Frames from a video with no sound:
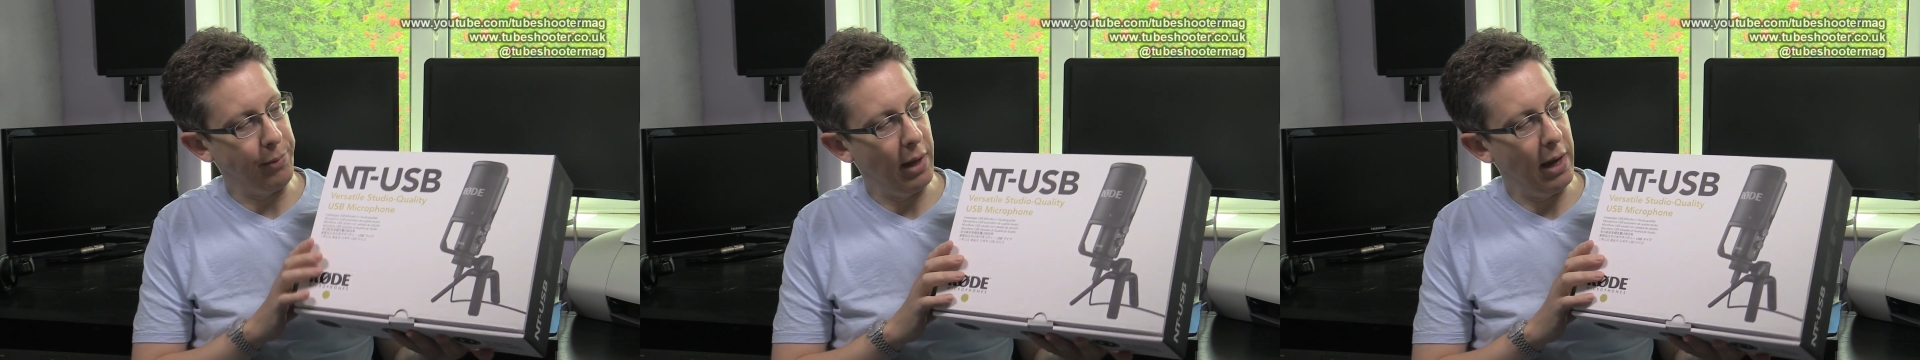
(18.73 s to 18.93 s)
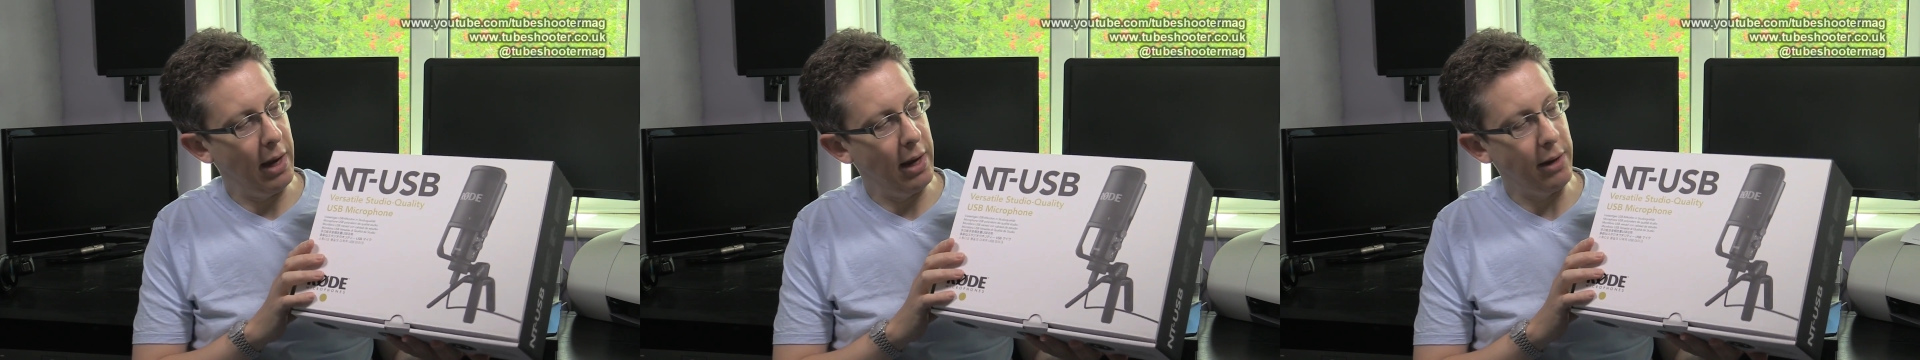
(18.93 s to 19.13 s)

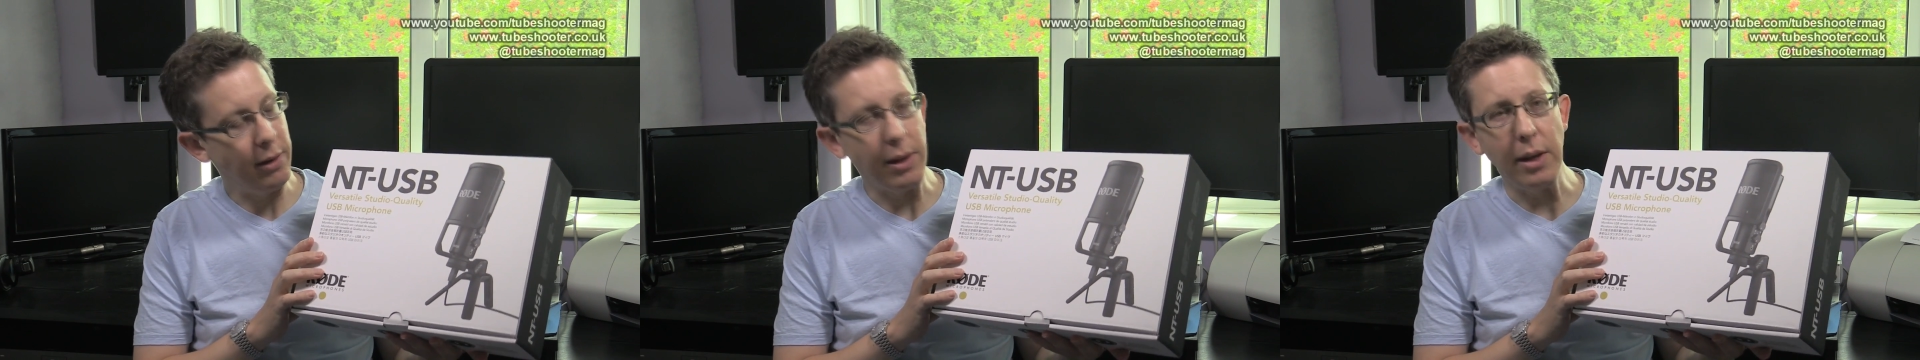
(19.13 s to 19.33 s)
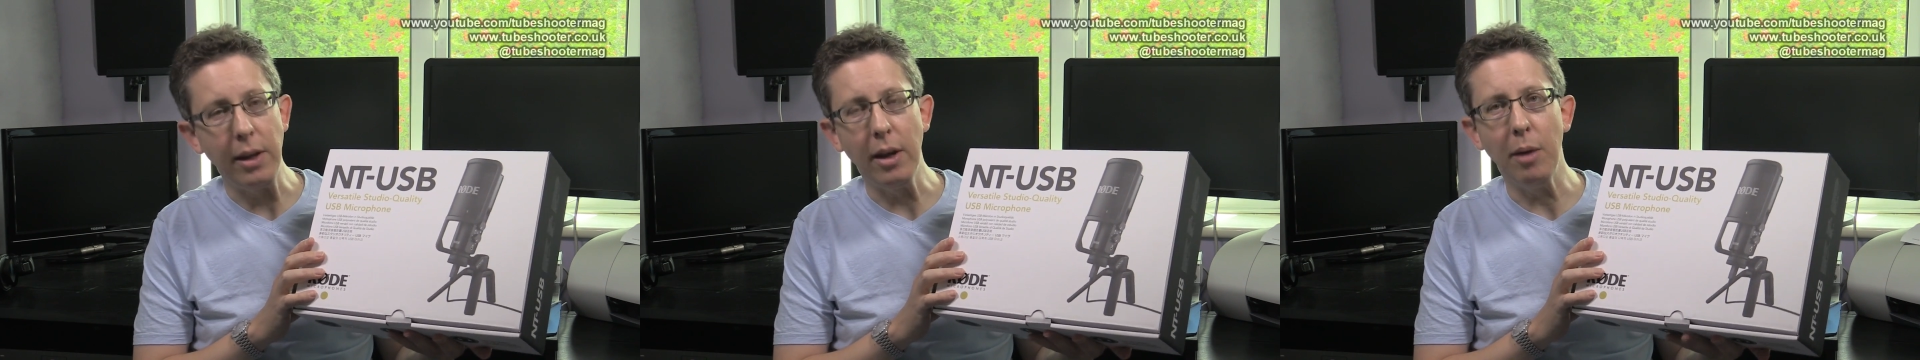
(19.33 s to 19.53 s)
and
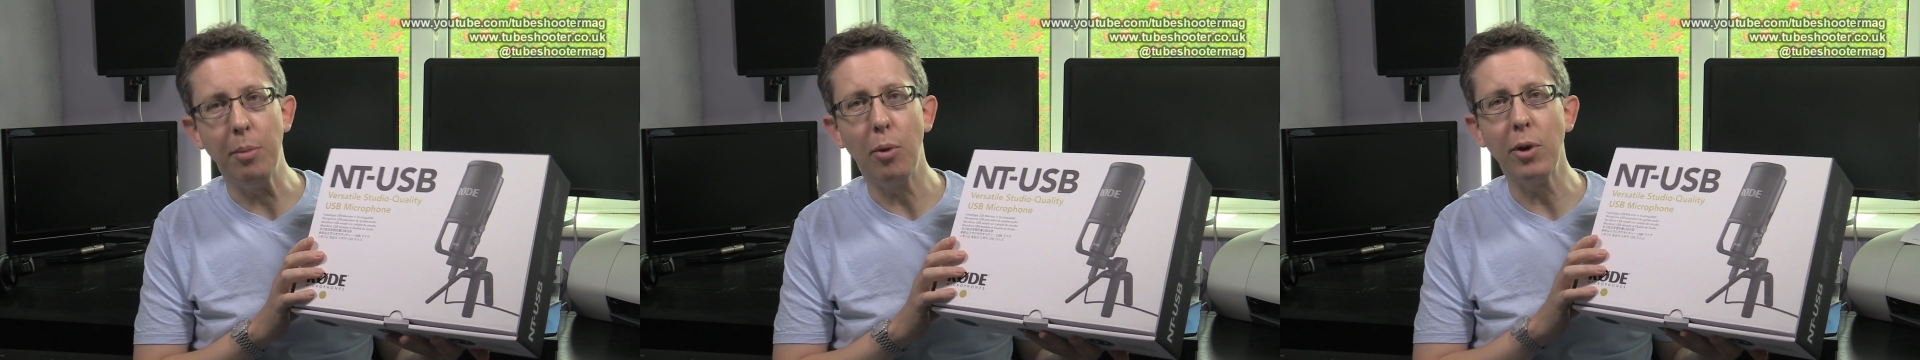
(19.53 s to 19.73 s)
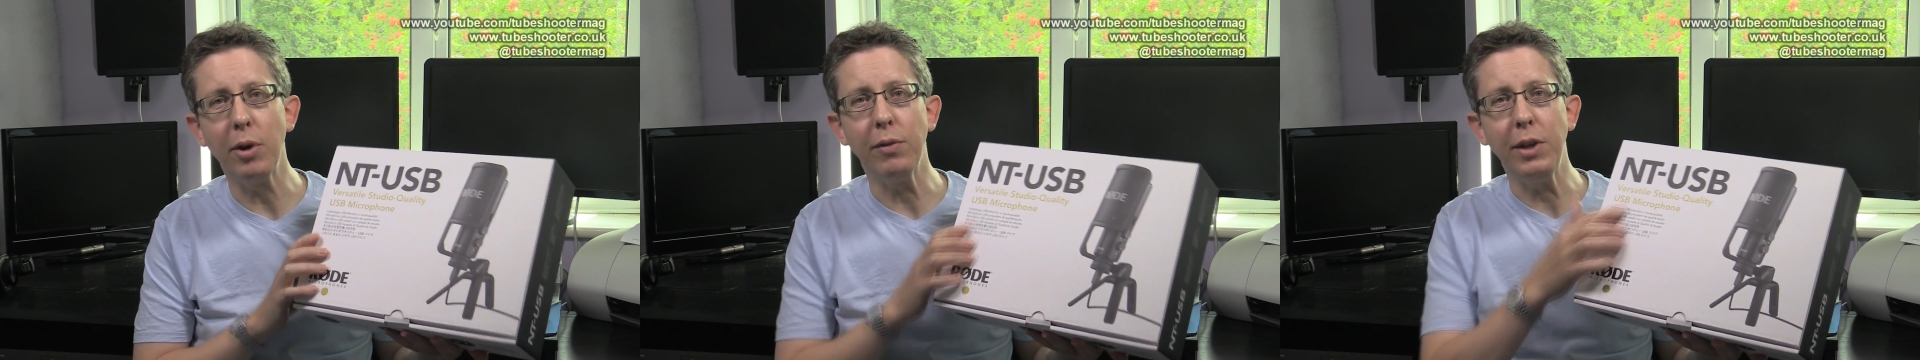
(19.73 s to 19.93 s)
the
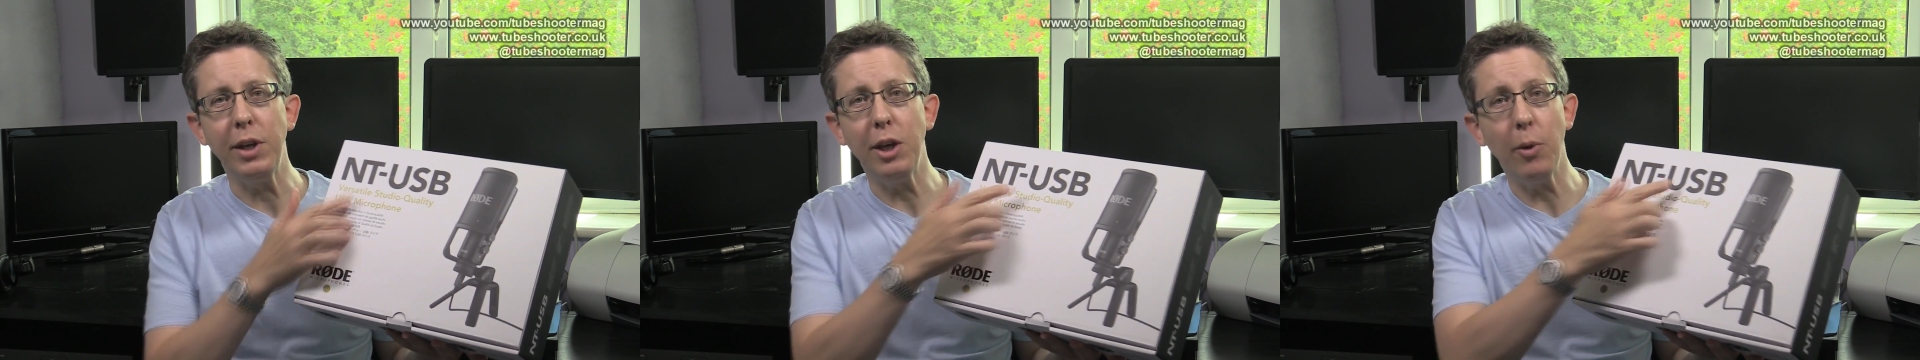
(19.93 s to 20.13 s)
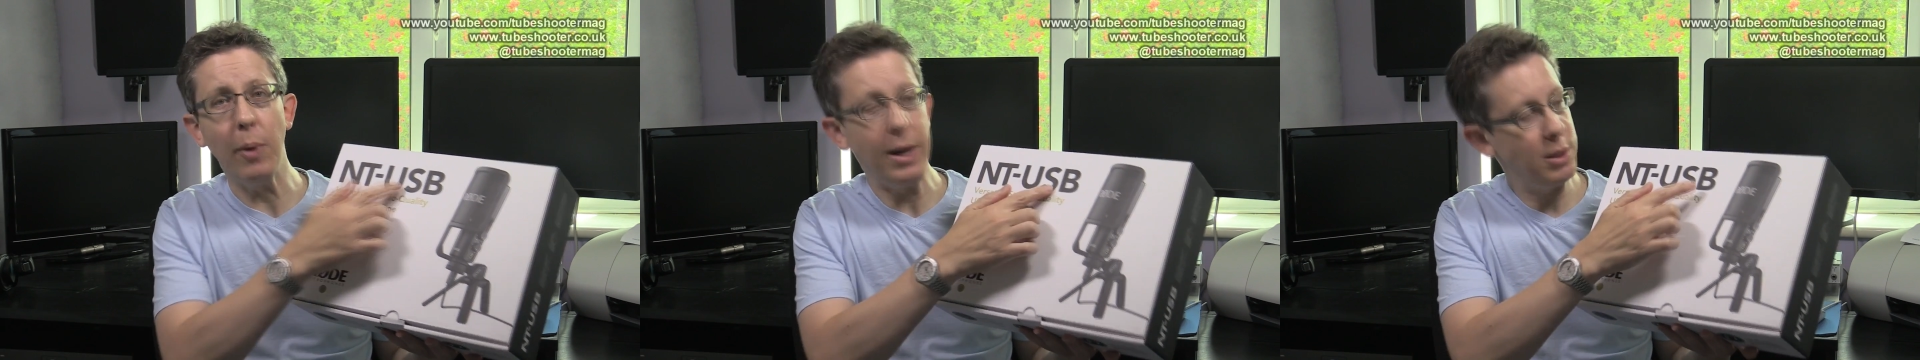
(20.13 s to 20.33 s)
point of the
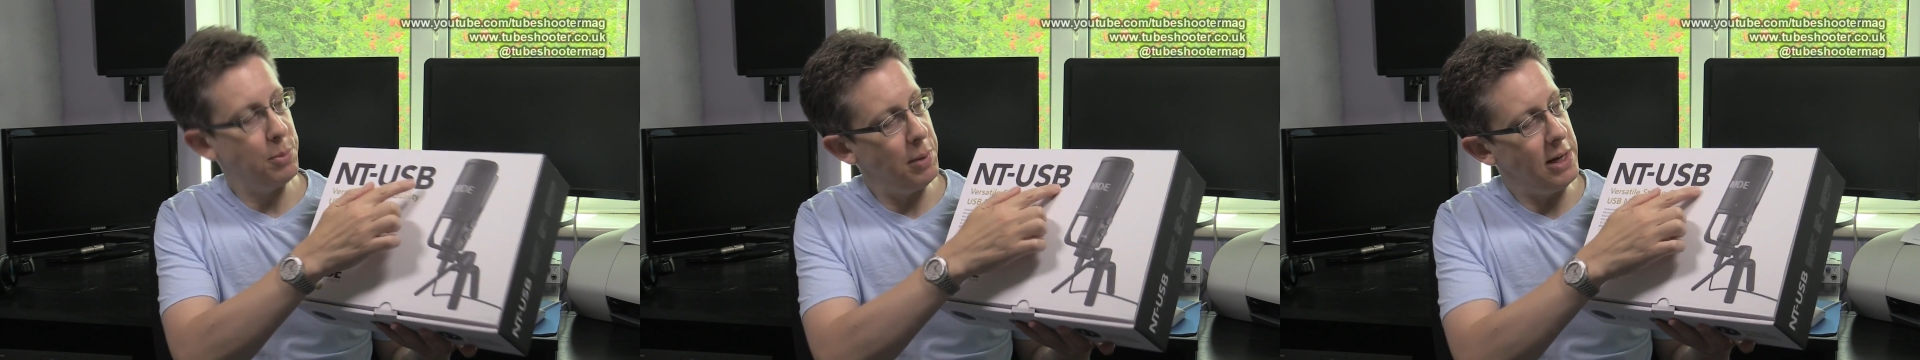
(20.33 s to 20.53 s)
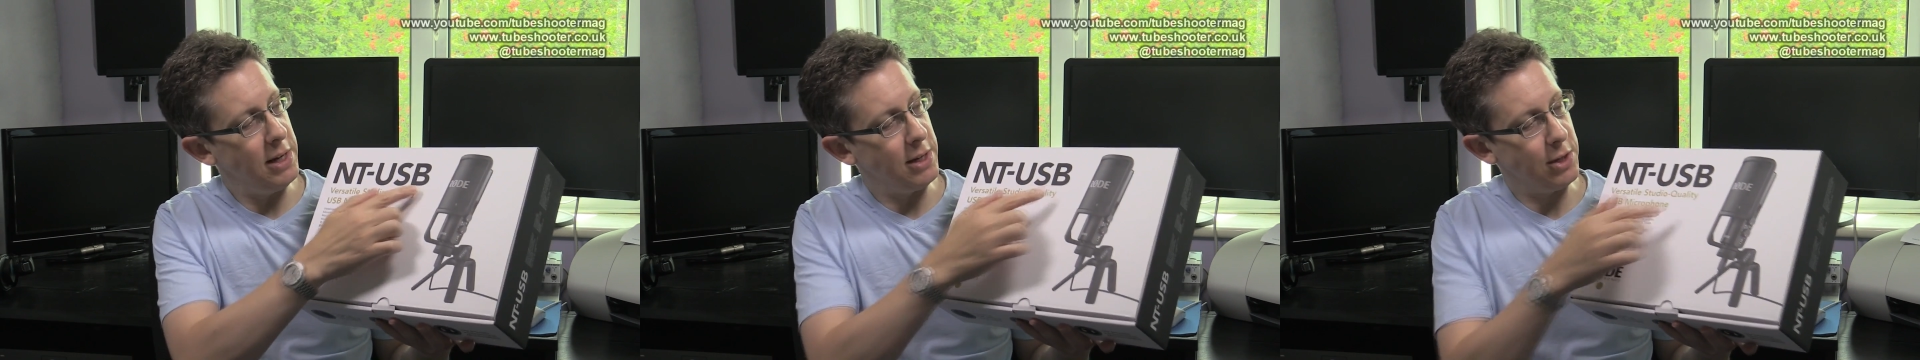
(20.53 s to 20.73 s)

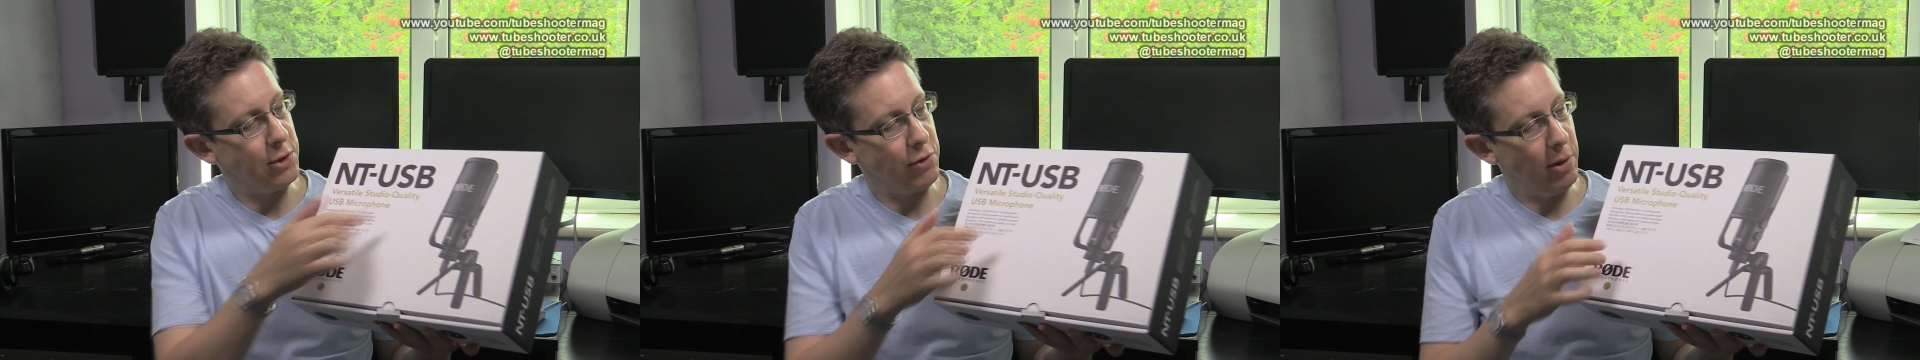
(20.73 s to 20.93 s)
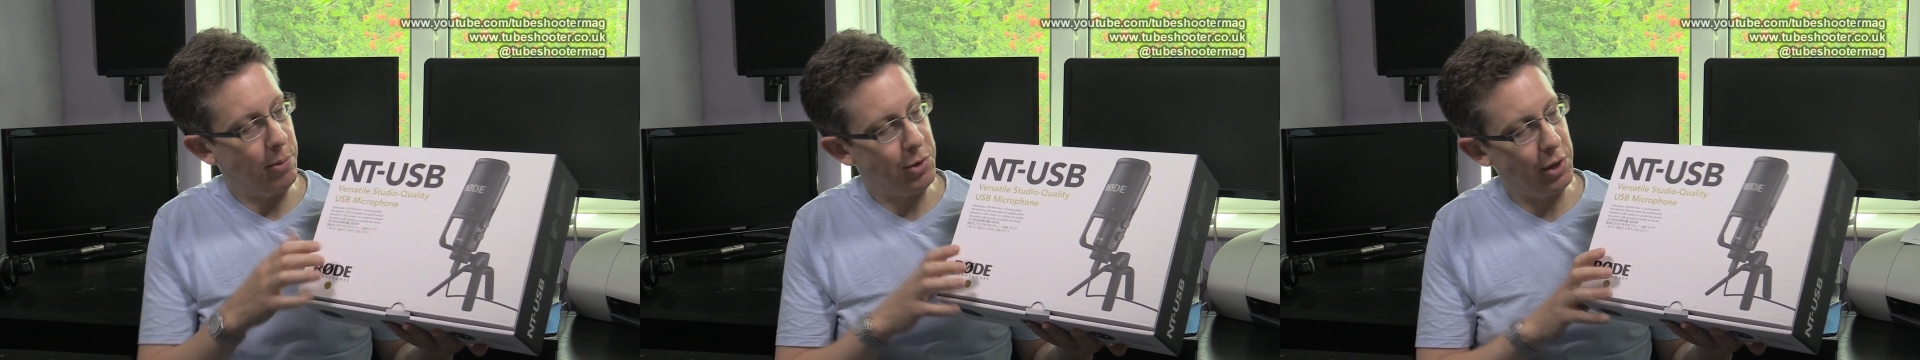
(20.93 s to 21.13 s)
USB
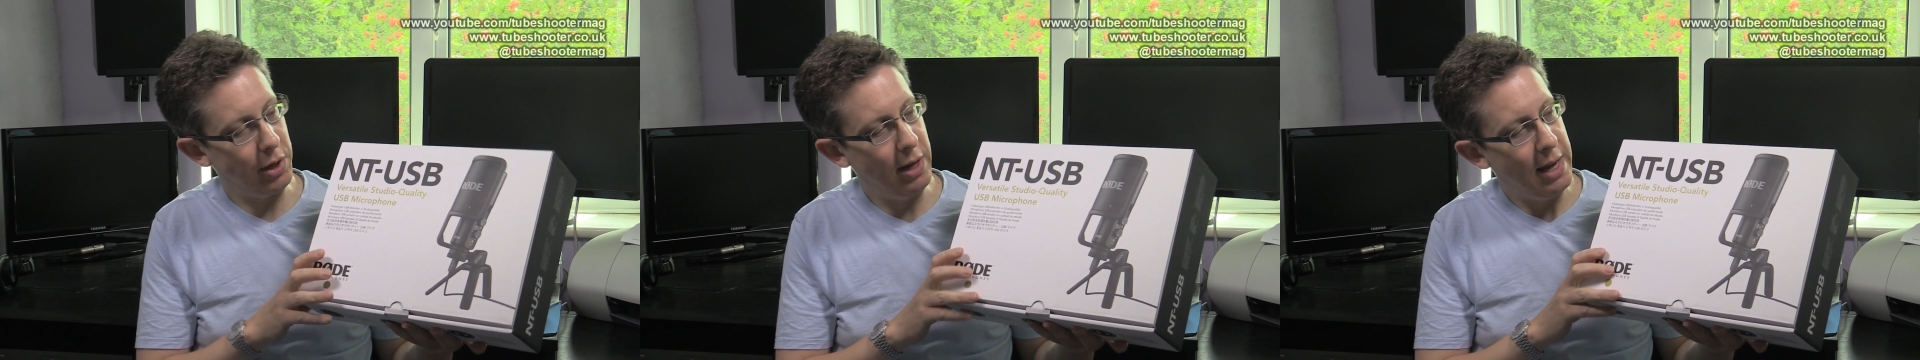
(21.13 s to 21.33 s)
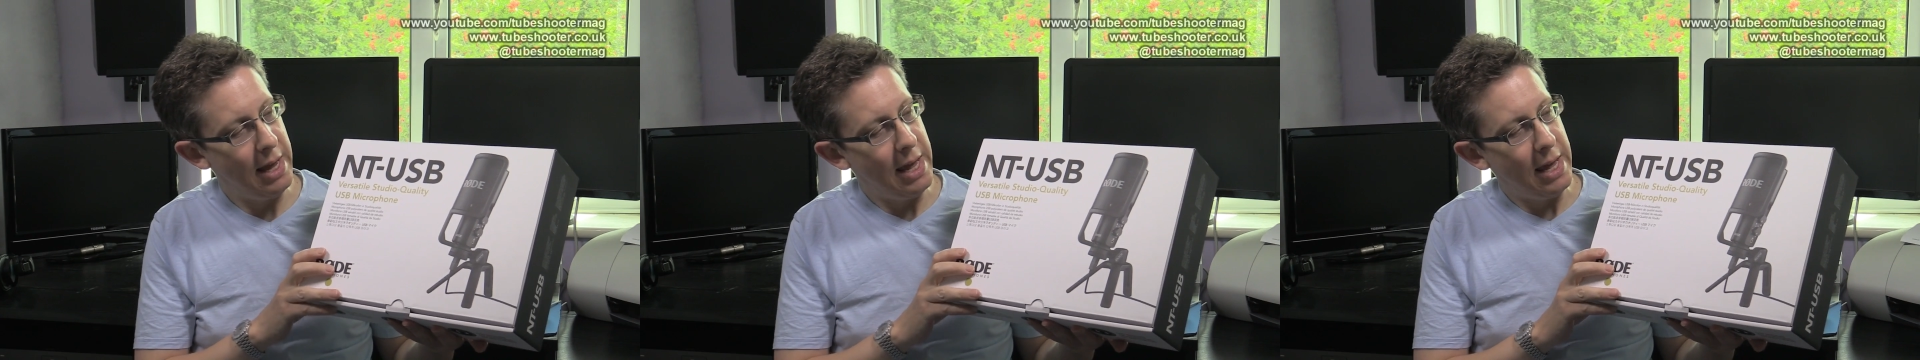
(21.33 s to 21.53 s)
description